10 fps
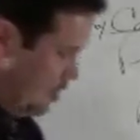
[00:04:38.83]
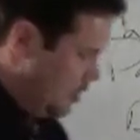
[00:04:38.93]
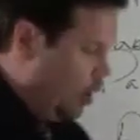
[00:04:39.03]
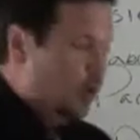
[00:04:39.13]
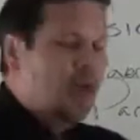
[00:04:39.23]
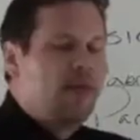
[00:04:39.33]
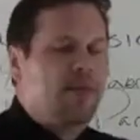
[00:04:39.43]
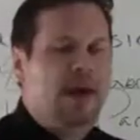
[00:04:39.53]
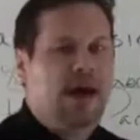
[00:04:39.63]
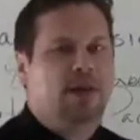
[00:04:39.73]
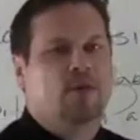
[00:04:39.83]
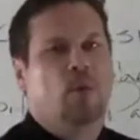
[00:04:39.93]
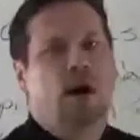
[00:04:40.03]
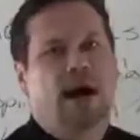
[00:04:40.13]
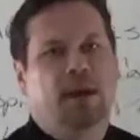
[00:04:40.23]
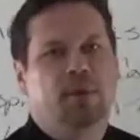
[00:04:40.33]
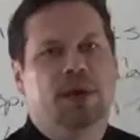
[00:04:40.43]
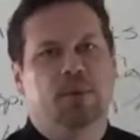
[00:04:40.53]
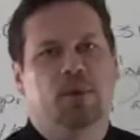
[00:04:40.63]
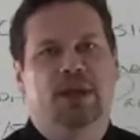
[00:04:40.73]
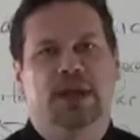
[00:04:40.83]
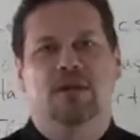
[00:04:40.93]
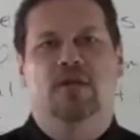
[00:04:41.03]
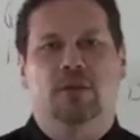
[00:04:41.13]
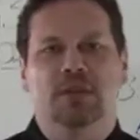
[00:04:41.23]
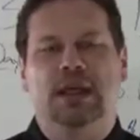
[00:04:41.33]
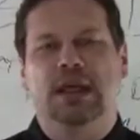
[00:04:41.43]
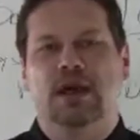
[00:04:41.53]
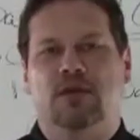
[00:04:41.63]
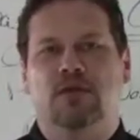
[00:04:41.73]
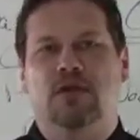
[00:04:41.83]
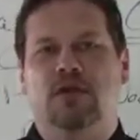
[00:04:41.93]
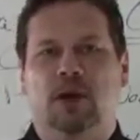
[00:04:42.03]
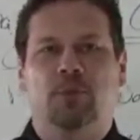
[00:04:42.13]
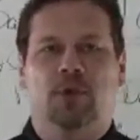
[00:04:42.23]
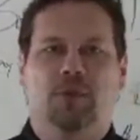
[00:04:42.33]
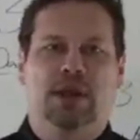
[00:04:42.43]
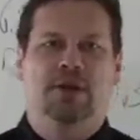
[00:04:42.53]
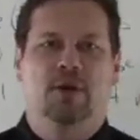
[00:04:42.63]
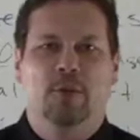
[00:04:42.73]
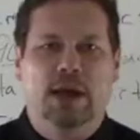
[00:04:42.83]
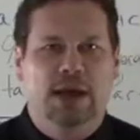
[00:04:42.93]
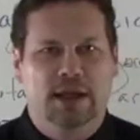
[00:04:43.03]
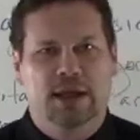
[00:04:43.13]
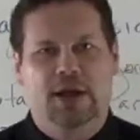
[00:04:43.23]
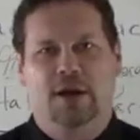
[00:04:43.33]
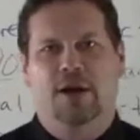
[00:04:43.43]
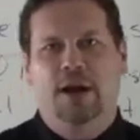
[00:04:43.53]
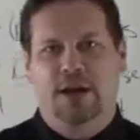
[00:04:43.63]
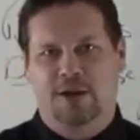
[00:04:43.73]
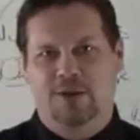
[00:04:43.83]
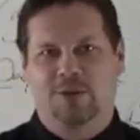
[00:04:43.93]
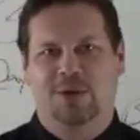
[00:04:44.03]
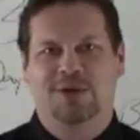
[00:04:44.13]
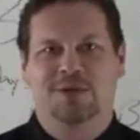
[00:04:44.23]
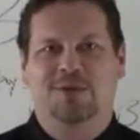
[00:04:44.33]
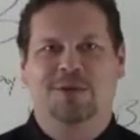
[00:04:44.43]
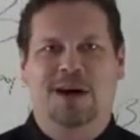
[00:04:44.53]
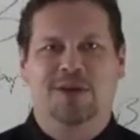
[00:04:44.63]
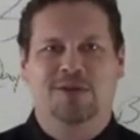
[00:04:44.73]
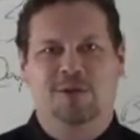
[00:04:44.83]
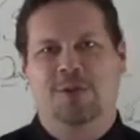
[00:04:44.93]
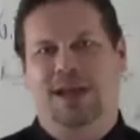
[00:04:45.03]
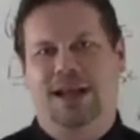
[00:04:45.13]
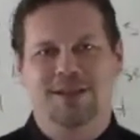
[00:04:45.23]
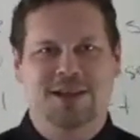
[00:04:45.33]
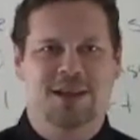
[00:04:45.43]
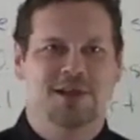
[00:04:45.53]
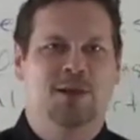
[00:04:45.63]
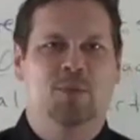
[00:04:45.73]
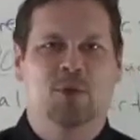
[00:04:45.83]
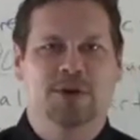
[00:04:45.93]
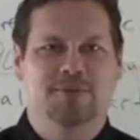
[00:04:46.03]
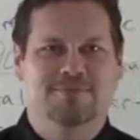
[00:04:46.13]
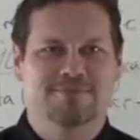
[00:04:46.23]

So that's why people get something else to supplement their Medicare. Here's Richard Foster while I change the board.